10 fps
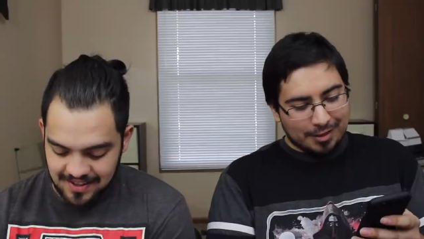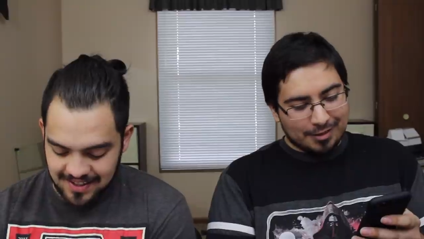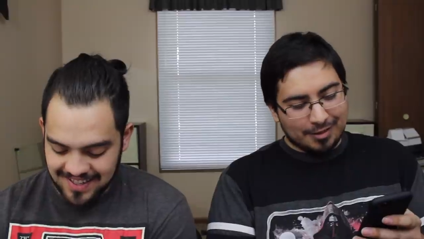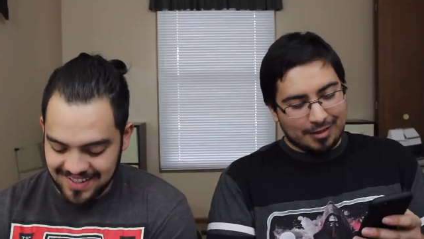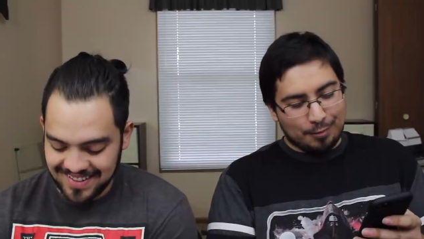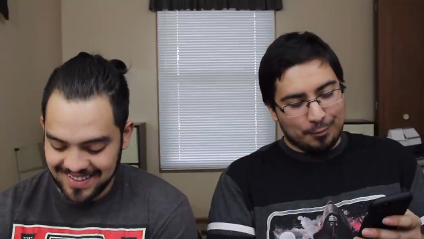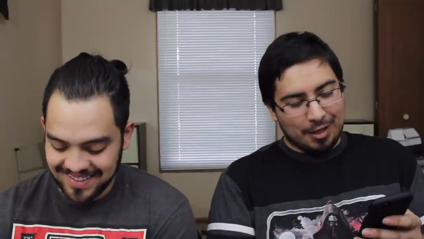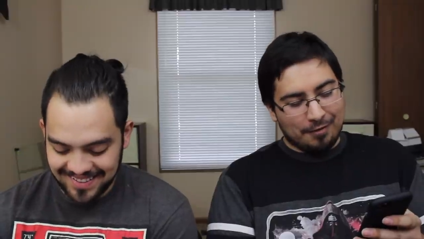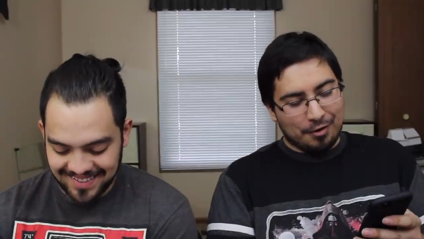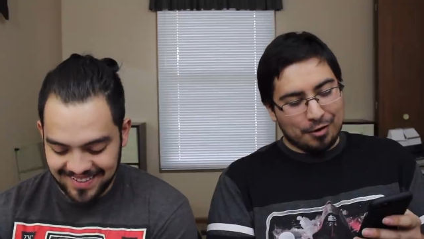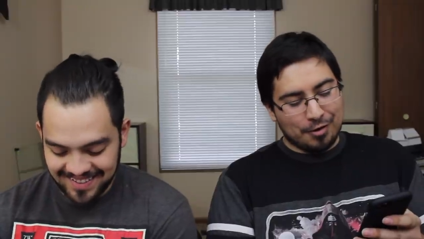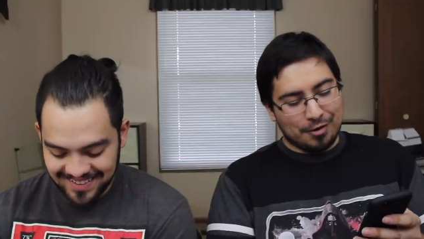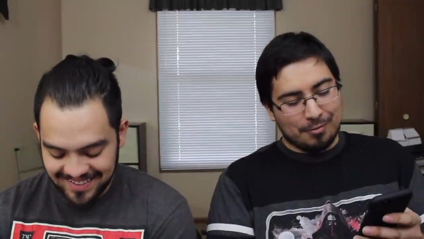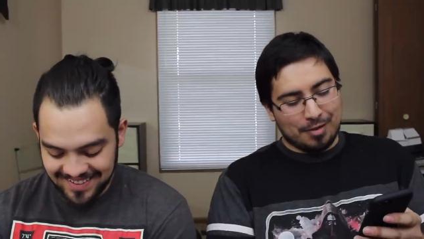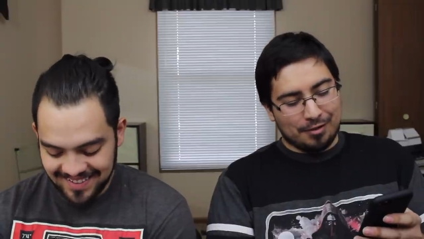Speaker 1: races that we have heard
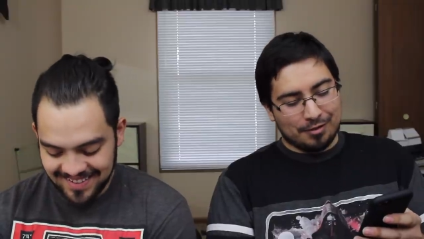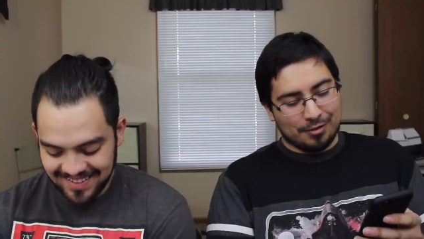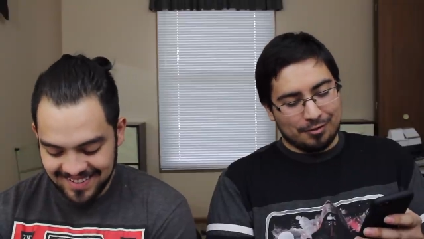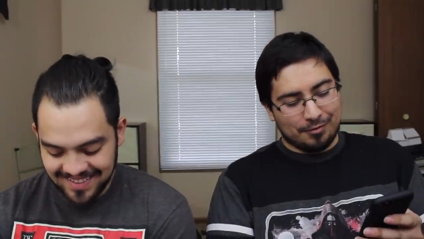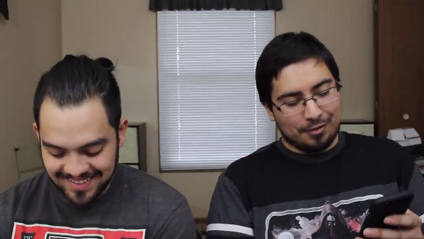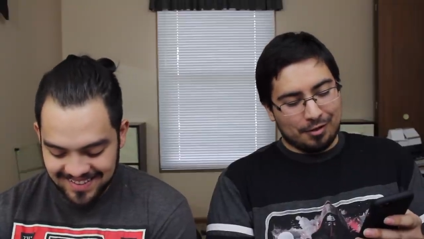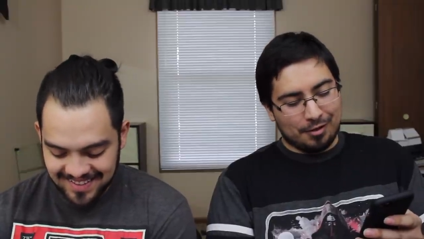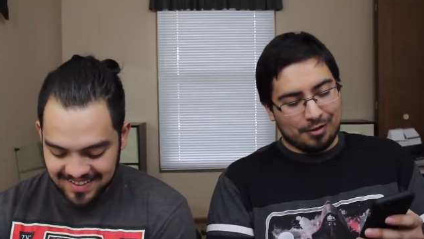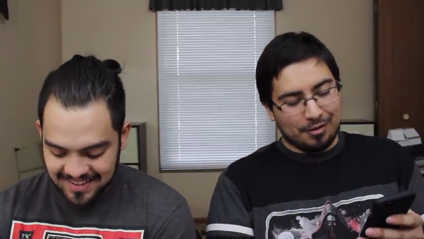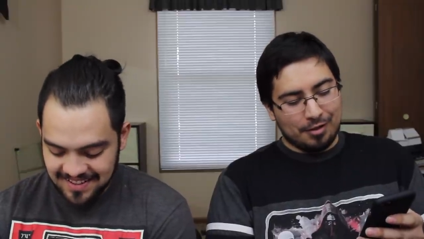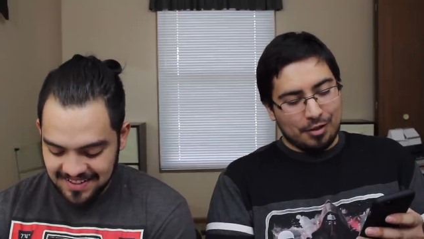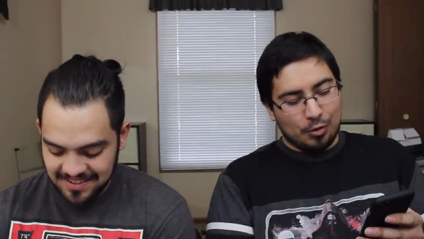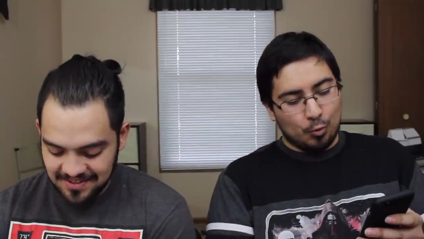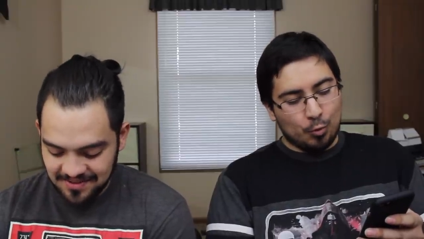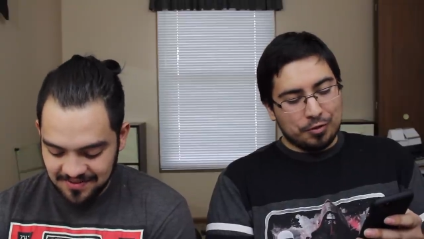about so far,
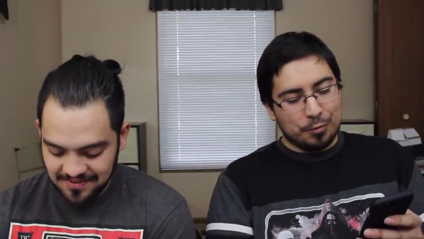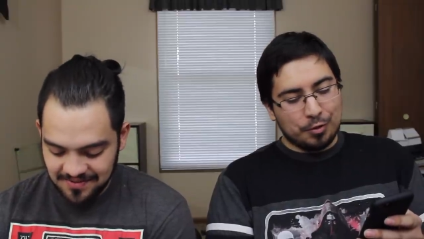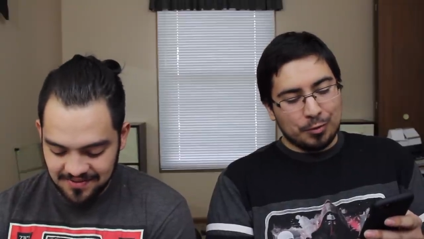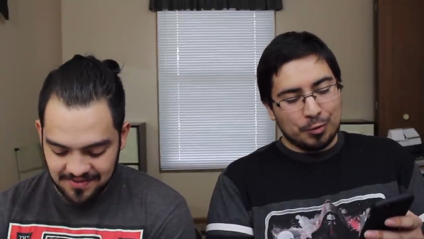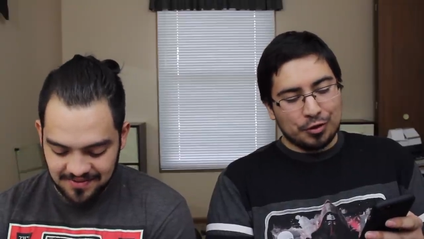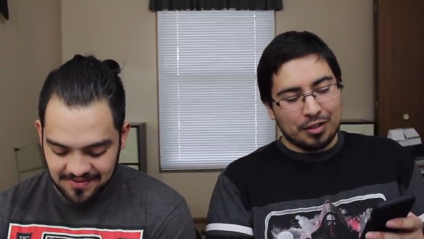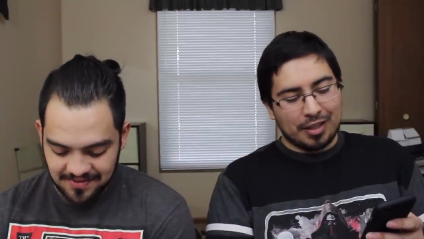which one would you